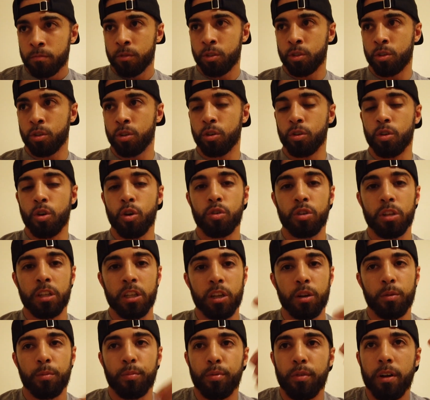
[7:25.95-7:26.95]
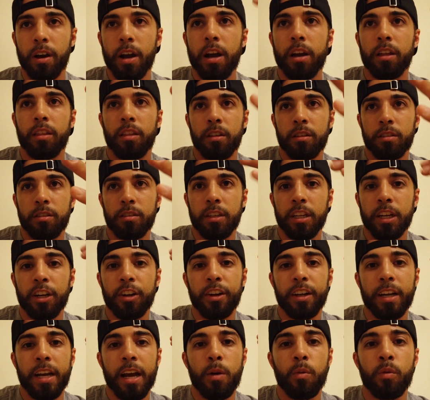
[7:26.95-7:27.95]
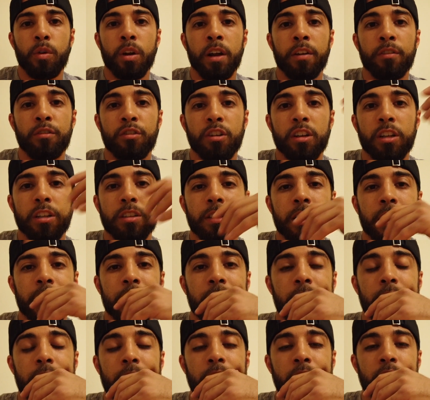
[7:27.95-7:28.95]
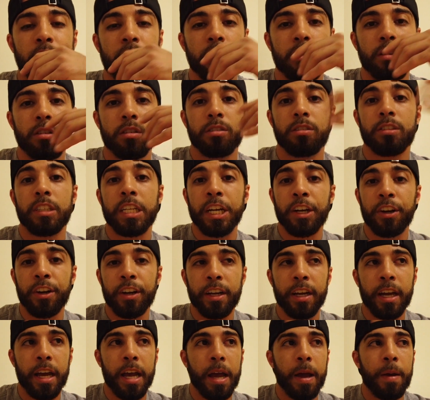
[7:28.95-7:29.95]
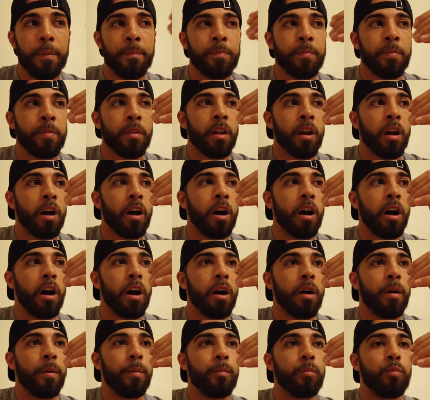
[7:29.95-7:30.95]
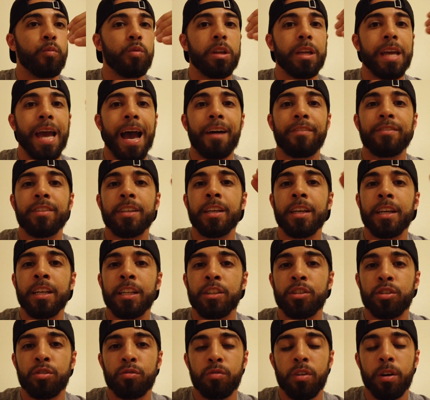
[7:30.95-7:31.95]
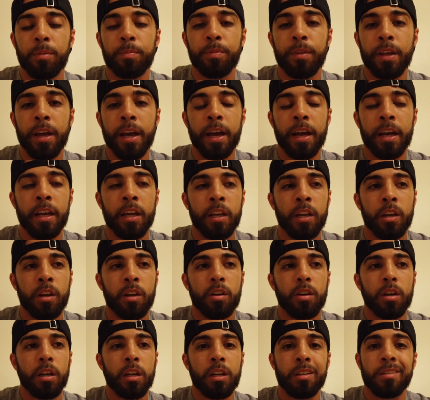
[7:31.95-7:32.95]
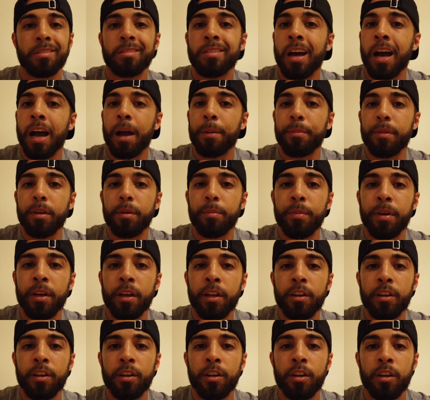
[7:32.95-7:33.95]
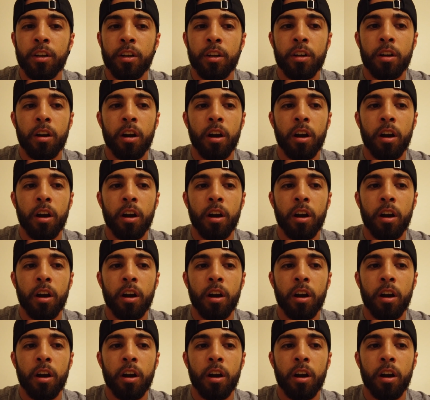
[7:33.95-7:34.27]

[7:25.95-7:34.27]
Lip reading: holding their breath and staring at whatever it is that they're staring at, we have to interrupt that in a timely manner